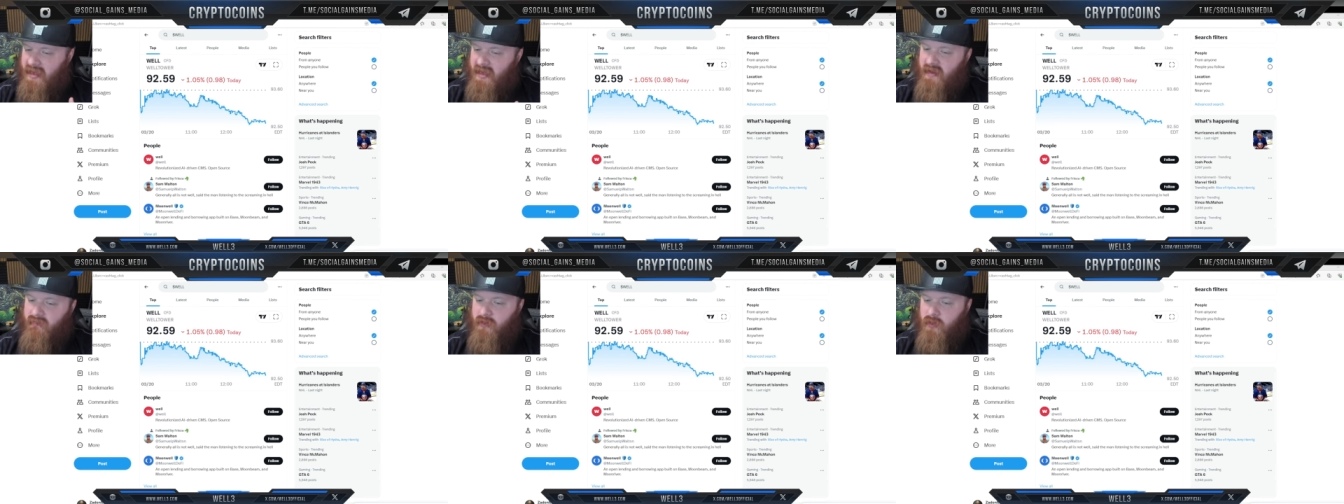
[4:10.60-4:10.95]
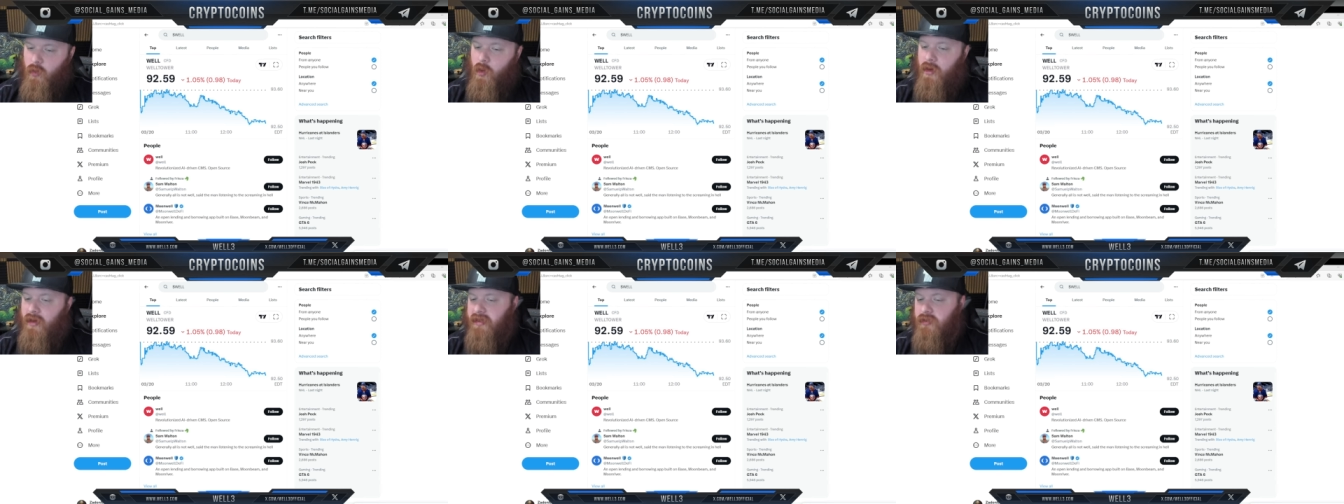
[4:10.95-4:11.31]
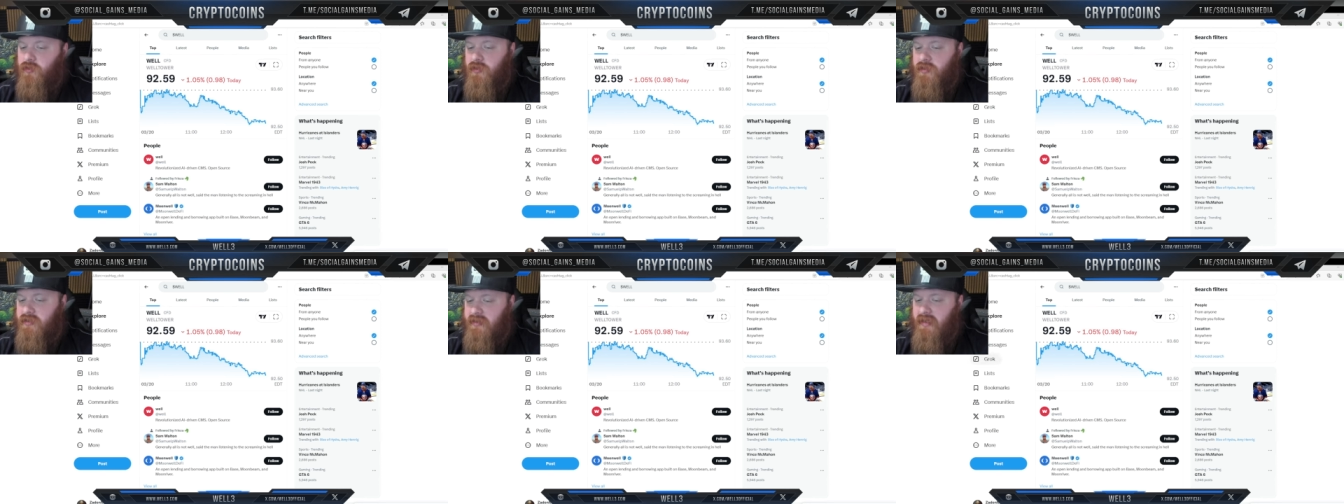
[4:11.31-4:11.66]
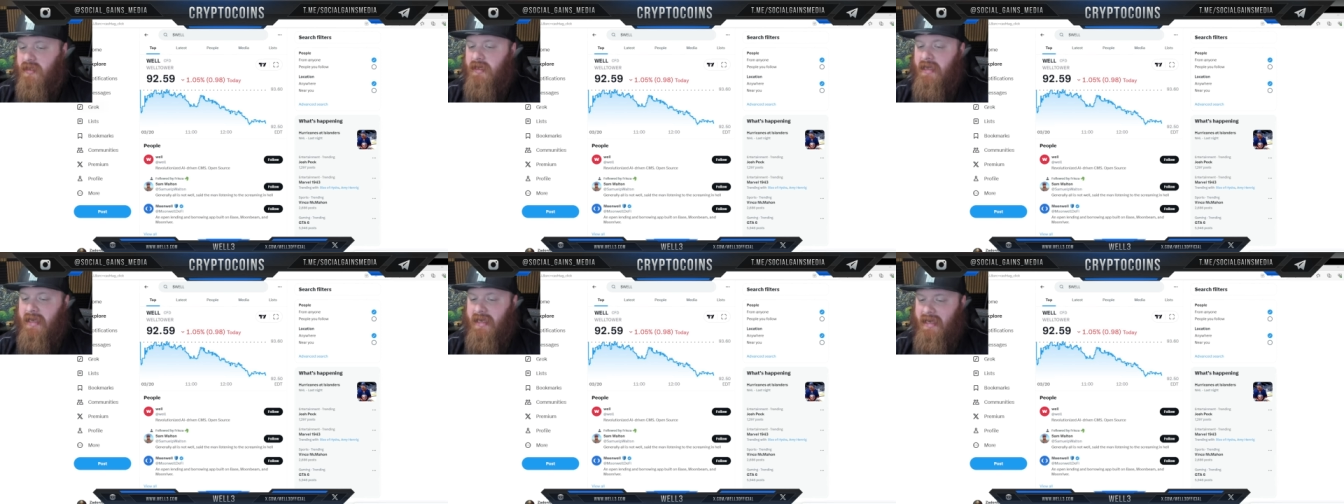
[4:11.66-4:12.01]
if you are
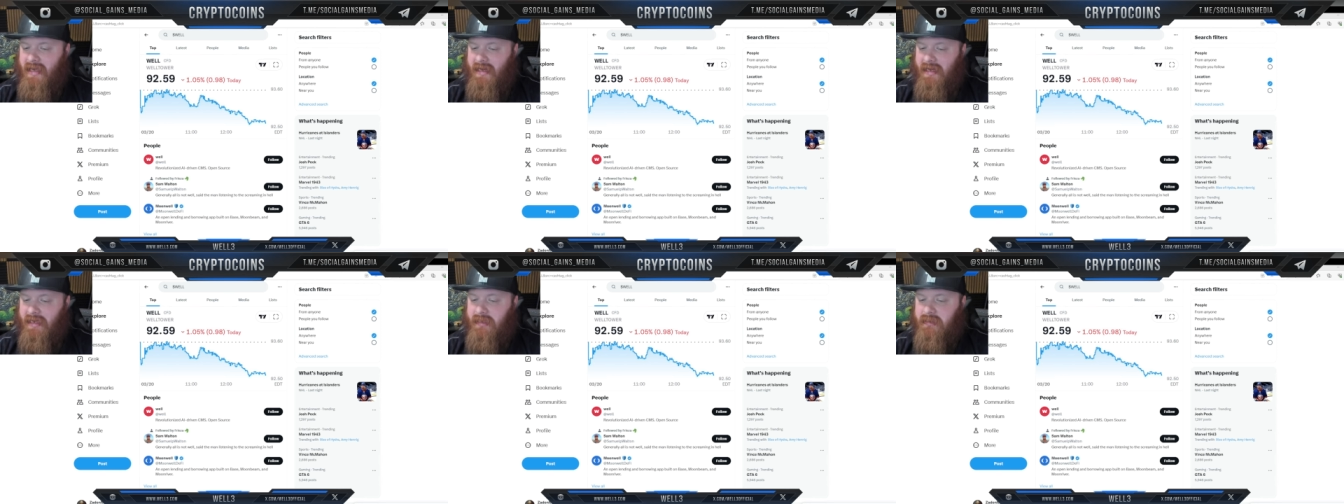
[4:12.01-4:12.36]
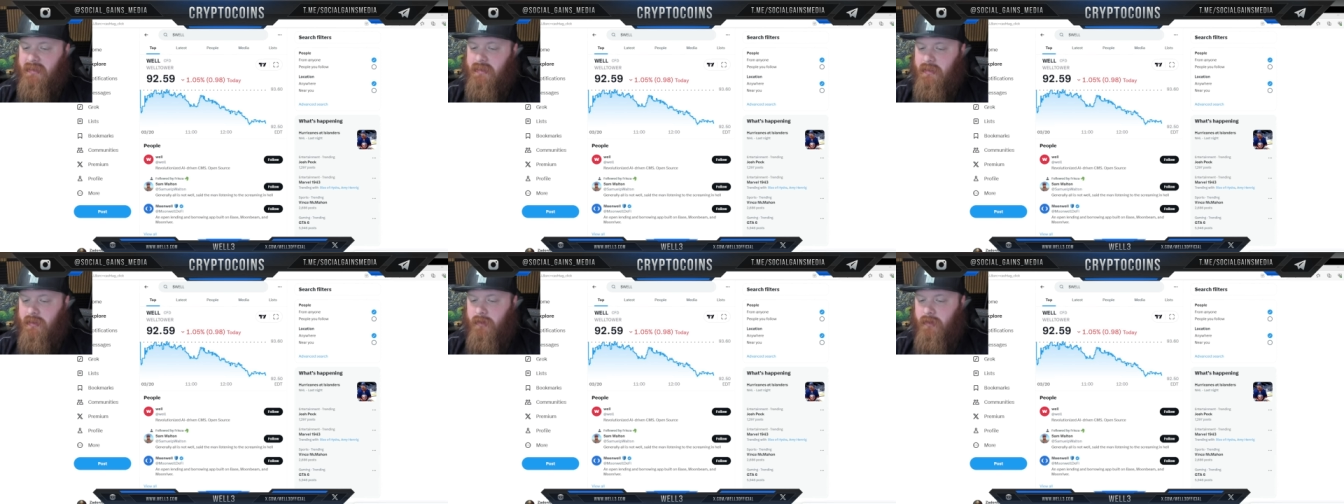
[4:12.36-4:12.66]
interested in it.